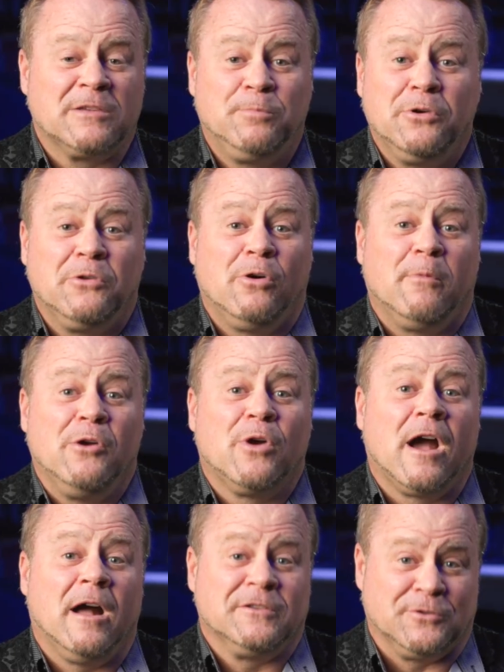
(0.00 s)
was putting on my own
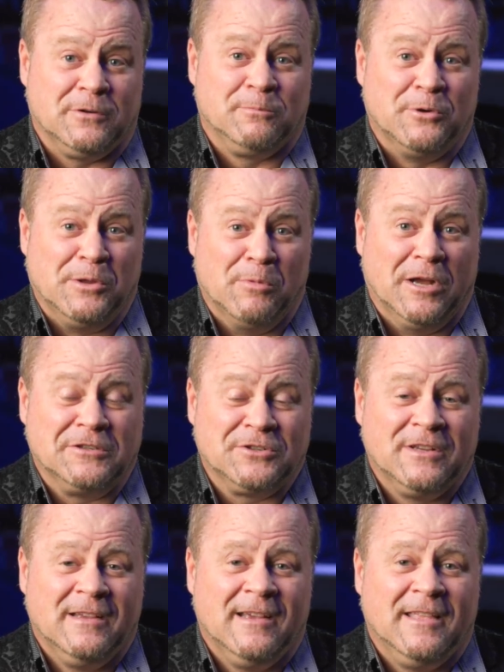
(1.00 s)
concert, pretty much.
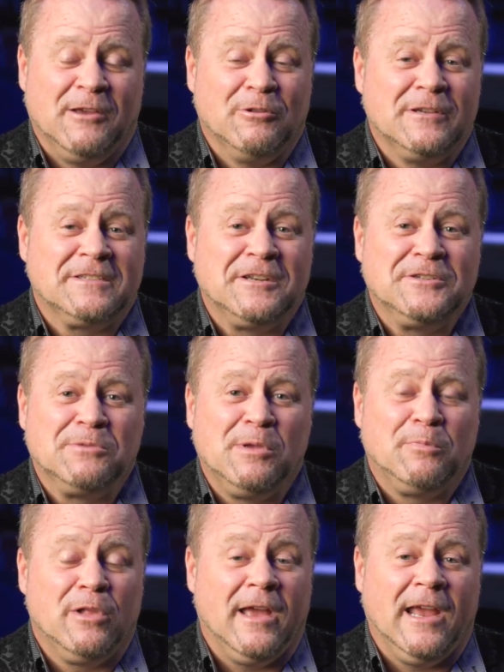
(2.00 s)
They were listening to me
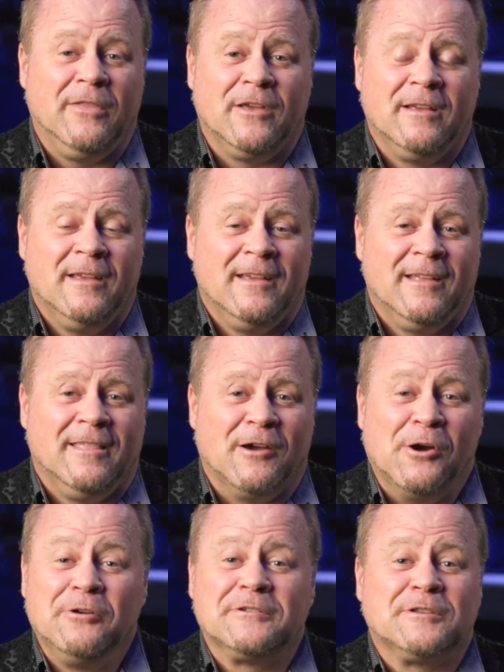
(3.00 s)
play, and the
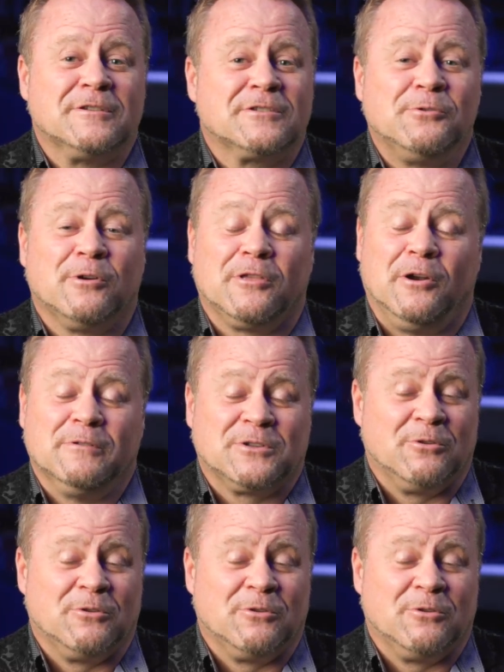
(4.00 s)
owners of the store thought it was